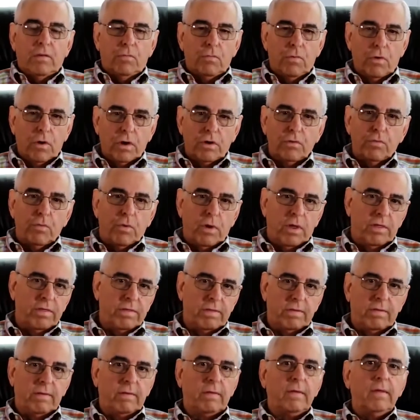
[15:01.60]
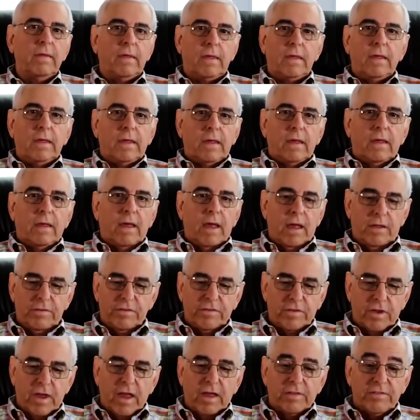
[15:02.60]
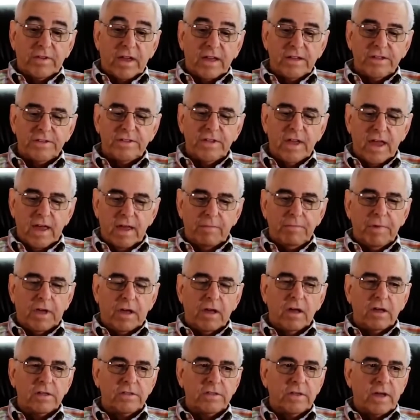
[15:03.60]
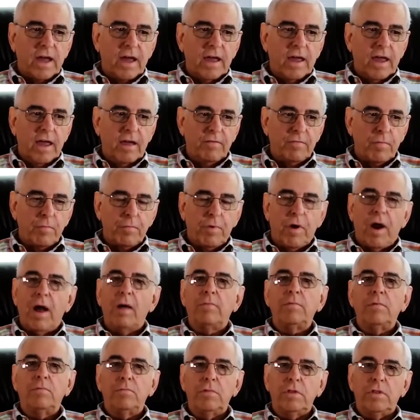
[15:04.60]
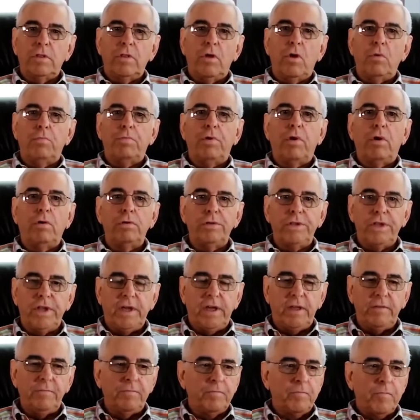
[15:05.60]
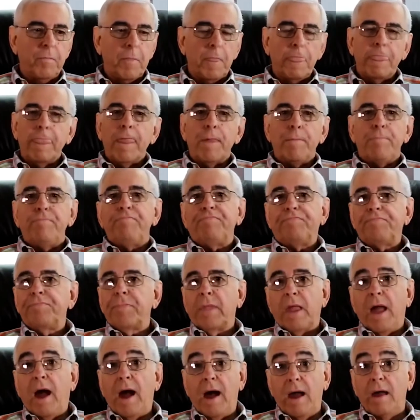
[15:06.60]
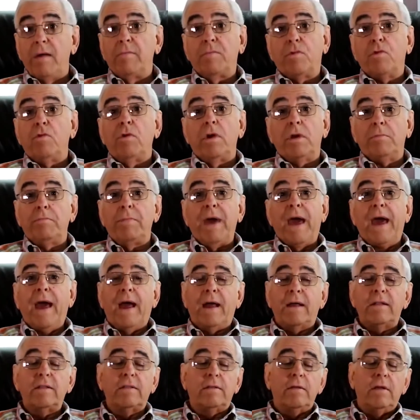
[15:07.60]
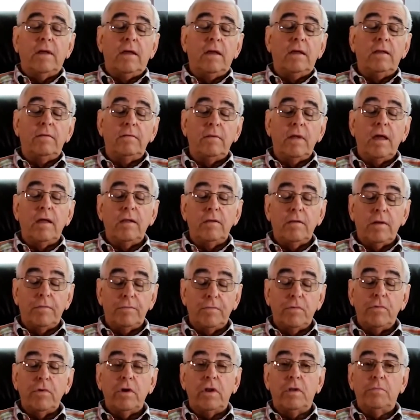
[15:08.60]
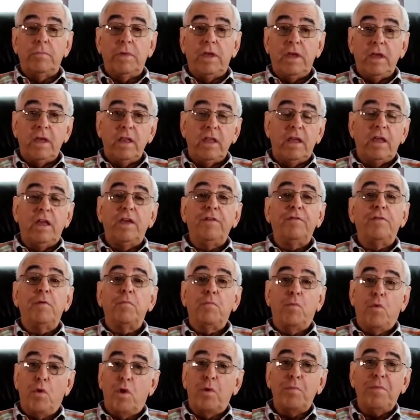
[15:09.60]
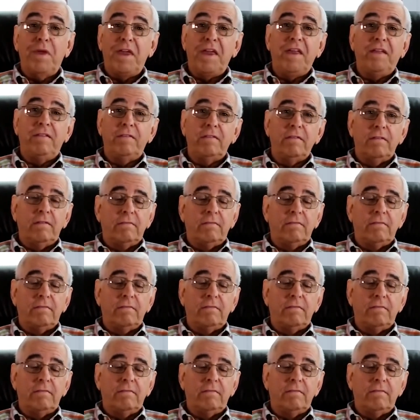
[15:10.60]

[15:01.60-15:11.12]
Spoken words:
worked with. And so, as I say, because I have a problem with low protein, I am going back and I'm going to be eating even more meat.